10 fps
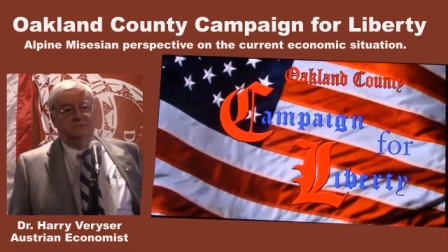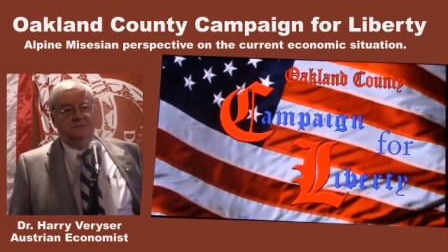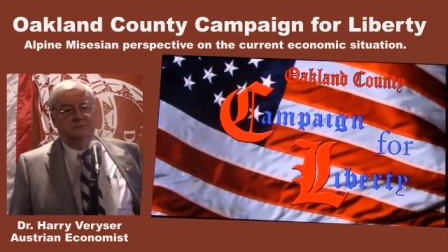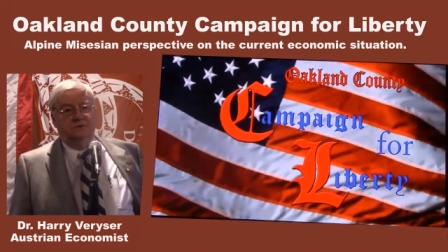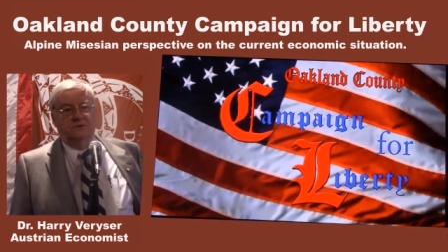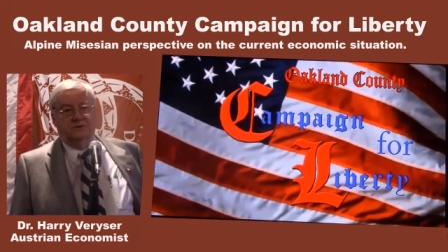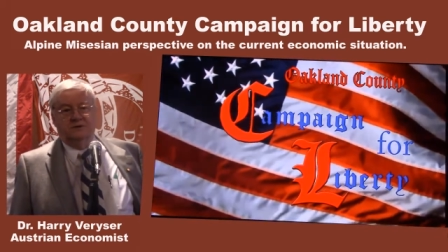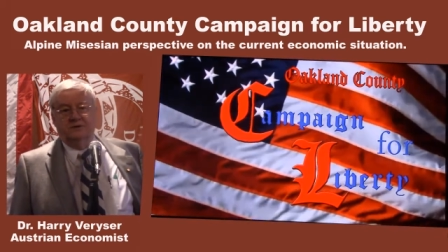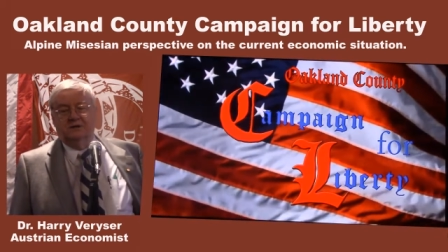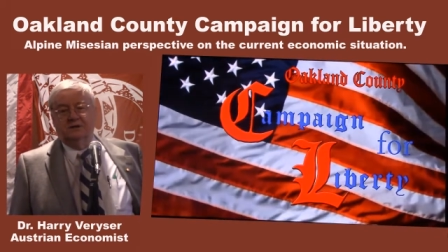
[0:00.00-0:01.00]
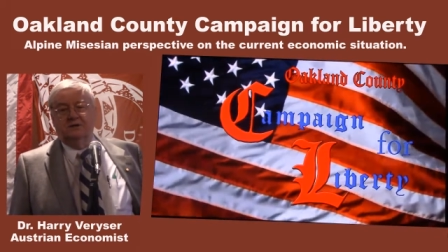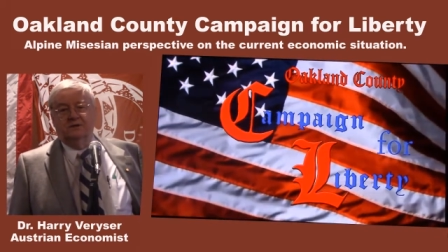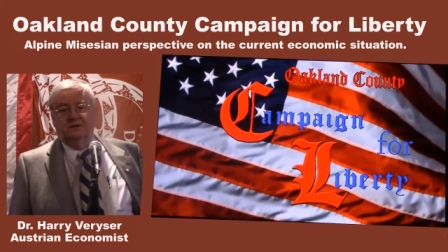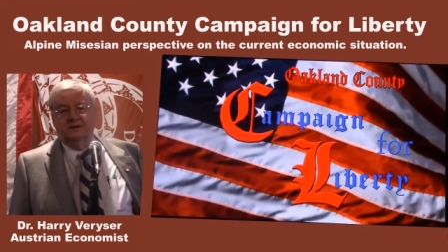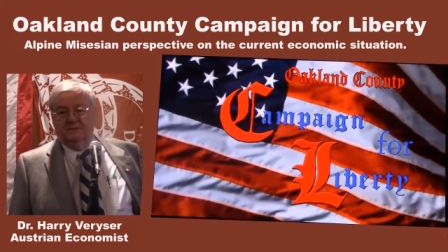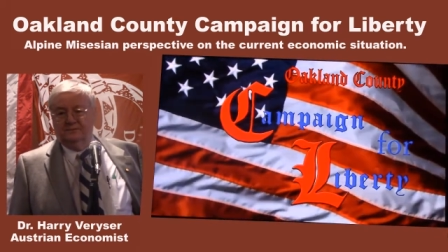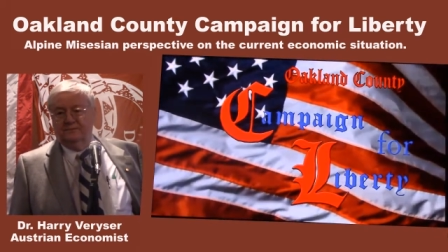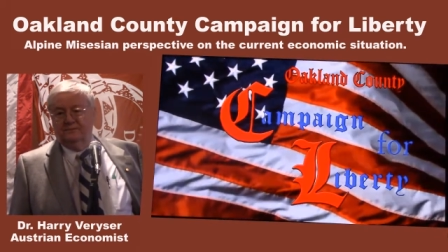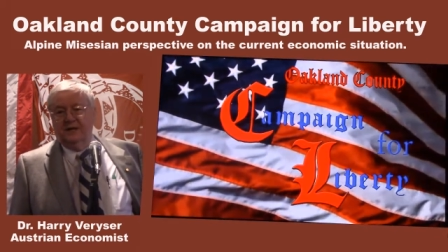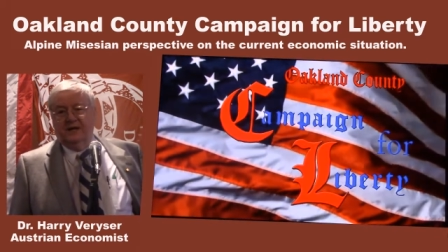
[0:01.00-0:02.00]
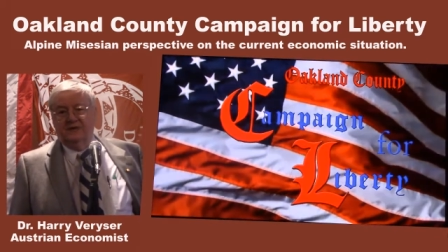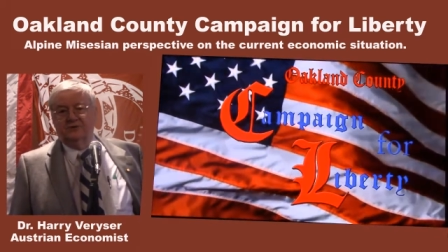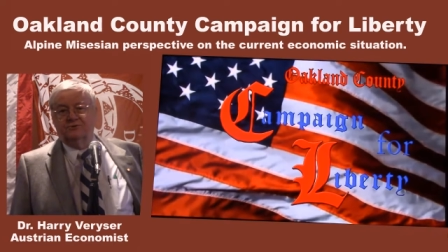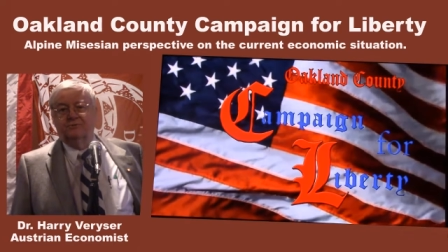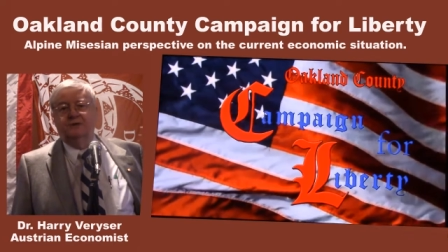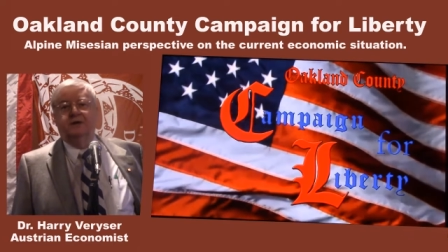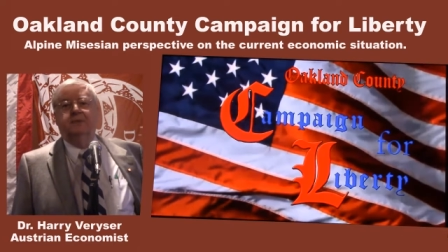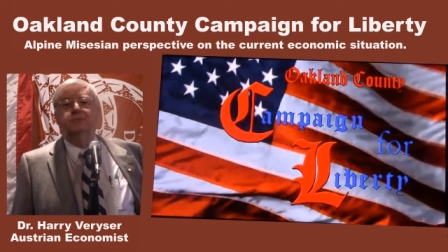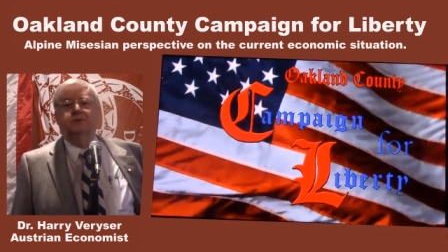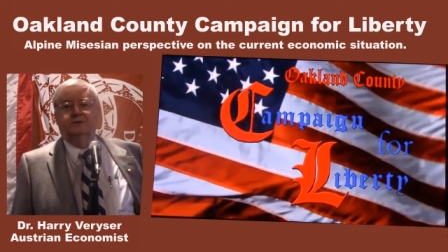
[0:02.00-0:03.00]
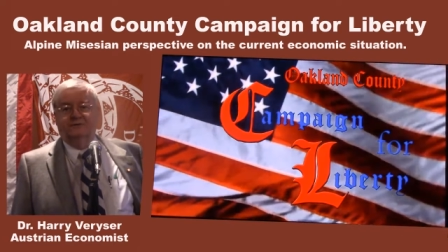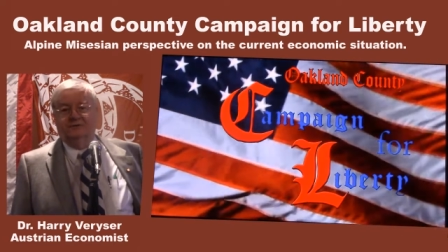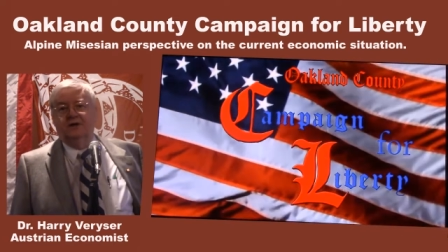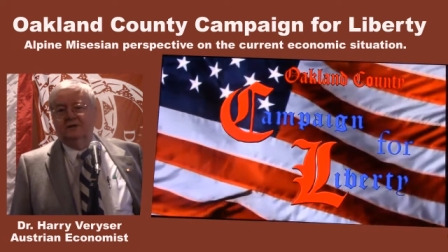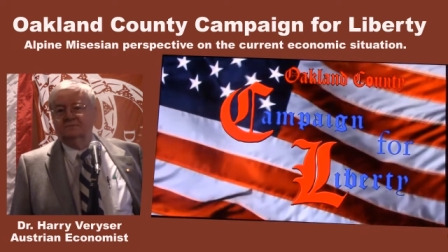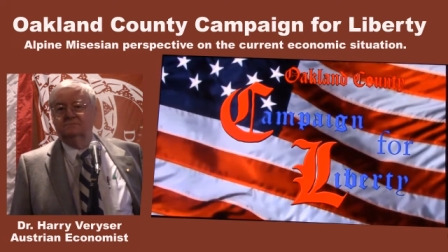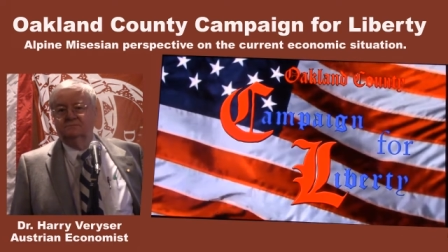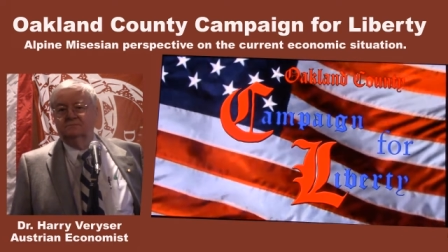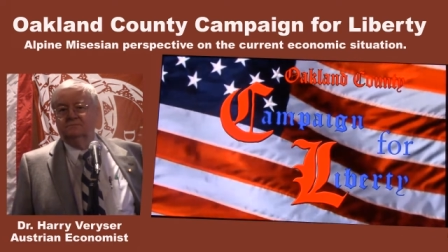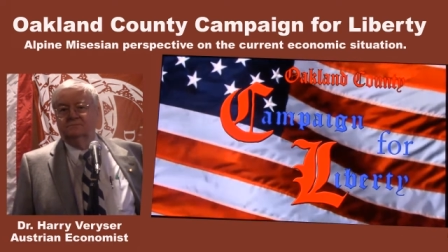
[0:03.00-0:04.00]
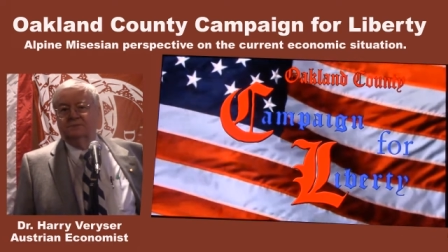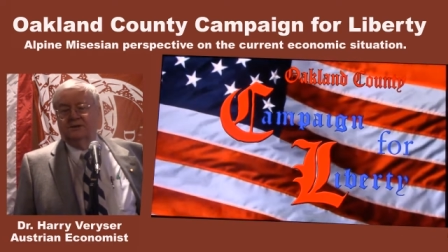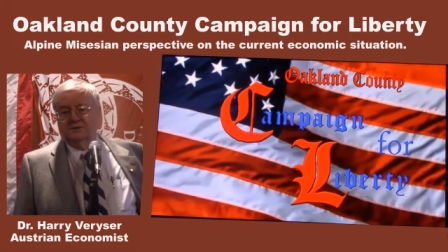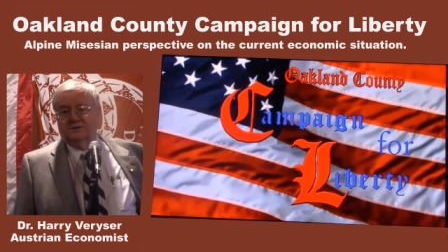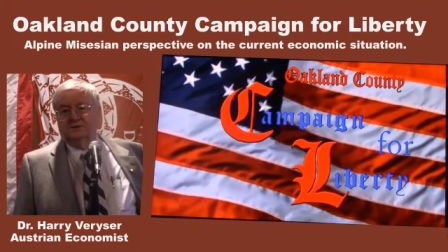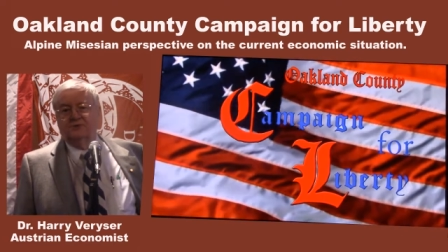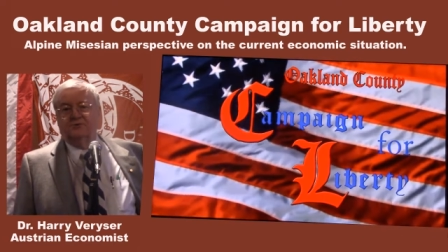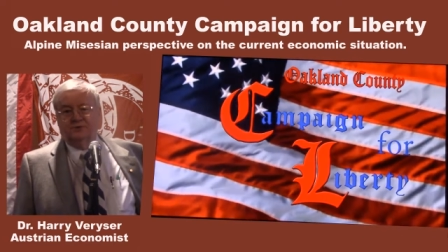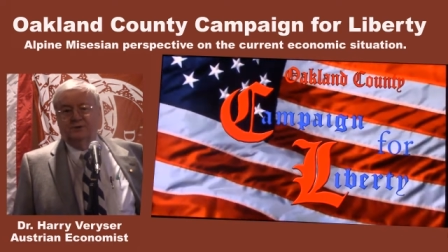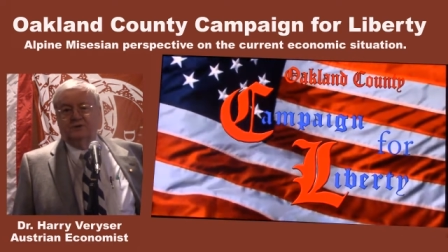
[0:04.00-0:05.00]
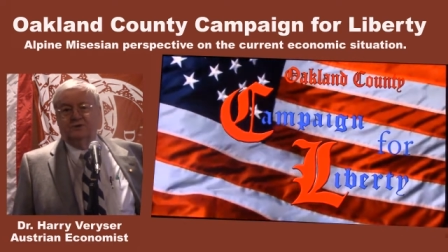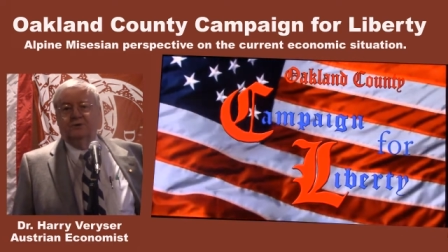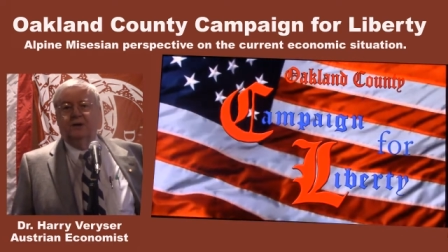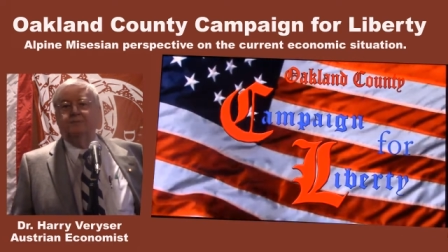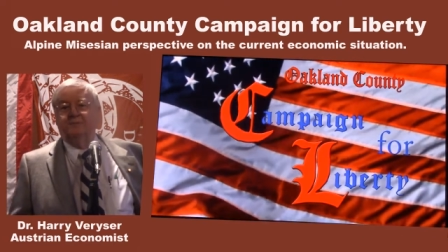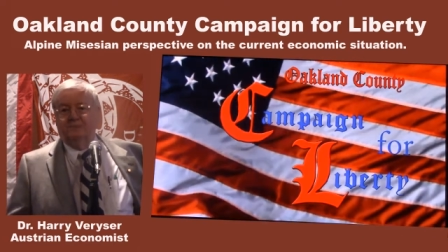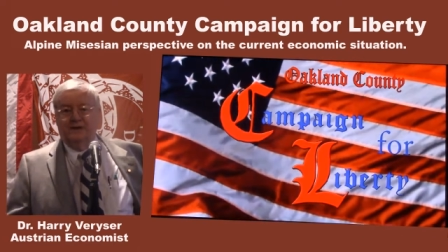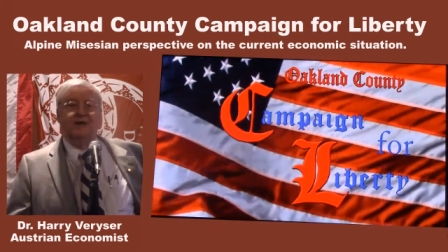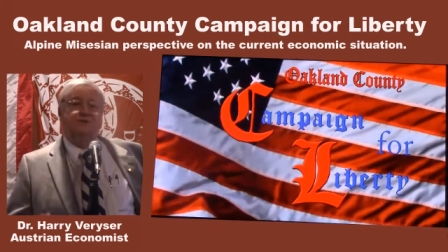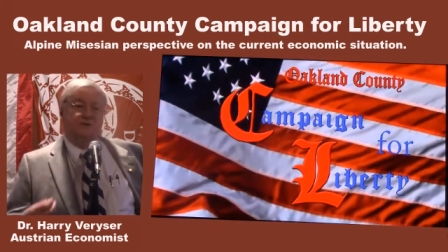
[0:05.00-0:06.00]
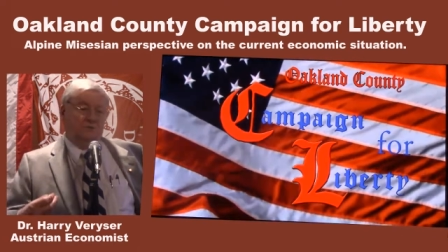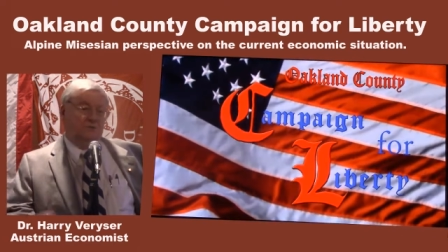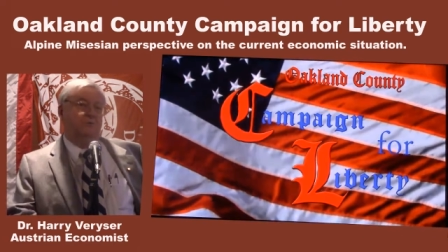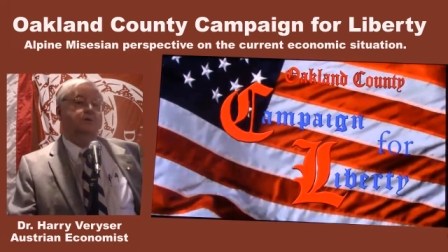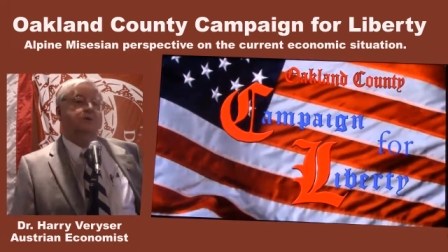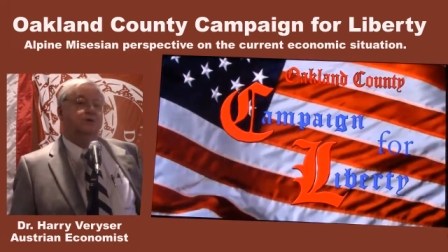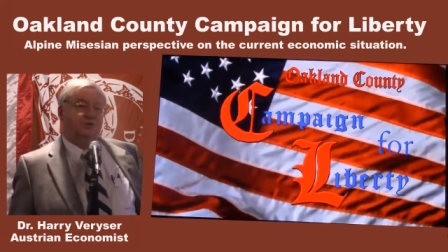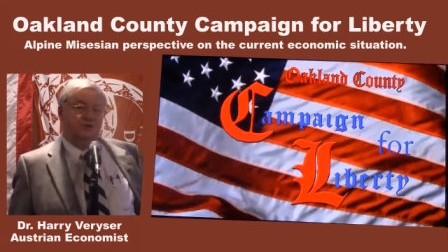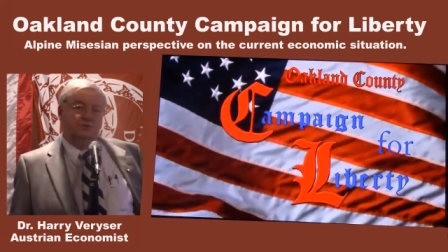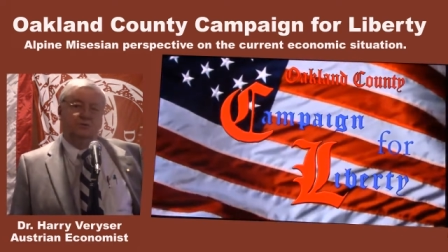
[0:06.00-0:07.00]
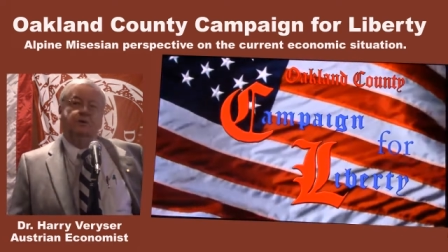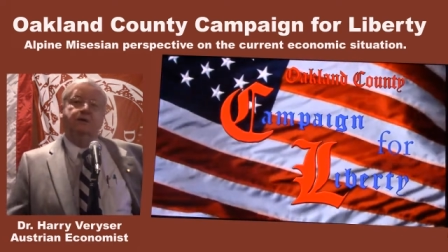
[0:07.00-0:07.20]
you're going to see uh, bonds will become more difficult because as interest rates go up, the bonds that are already issued